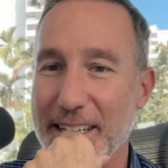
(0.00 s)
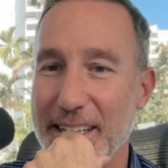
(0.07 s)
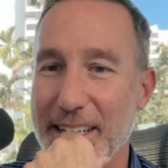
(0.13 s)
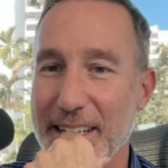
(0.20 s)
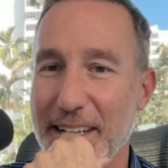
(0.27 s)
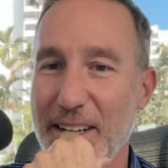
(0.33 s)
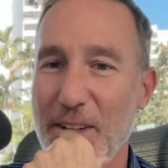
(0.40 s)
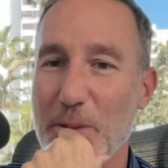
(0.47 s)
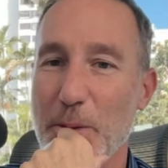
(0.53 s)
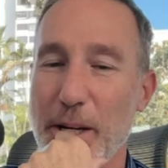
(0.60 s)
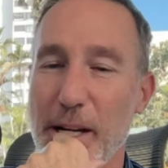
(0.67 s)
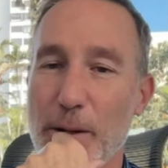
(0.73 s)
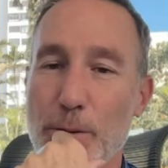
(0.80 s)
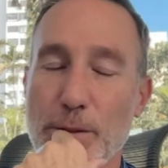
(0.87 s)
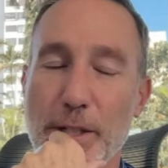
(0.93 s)
Oh,
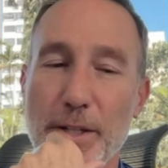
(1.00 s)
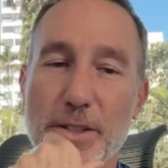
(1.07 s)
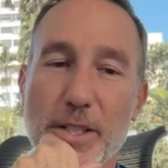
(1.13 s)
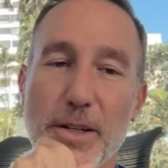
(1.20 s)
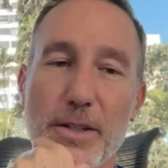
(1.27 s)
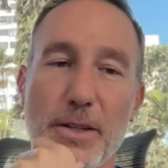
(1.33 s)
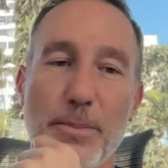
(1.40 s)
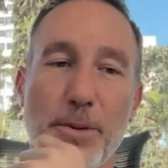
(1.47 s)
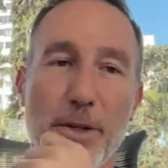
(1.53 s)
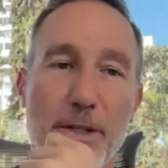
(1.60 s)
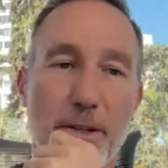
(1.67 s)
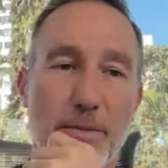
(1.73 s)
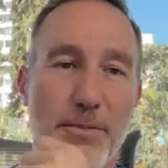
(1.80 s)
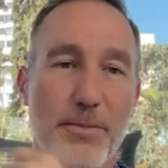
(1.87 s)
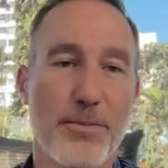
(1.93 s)
wow. Jang Chao did a pretty
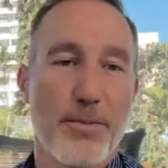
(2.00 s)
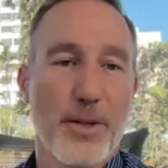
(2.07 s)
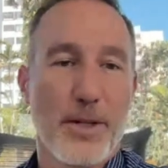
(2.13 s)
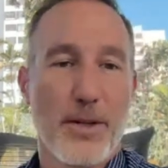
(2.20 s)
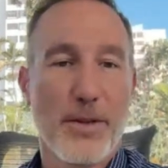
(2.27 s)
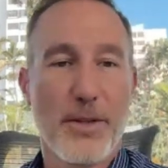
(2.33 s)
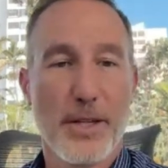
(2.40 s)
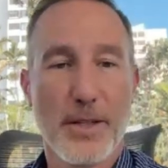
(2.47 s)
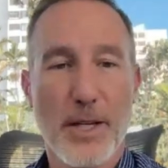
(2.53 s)
good, pretty good thing. No,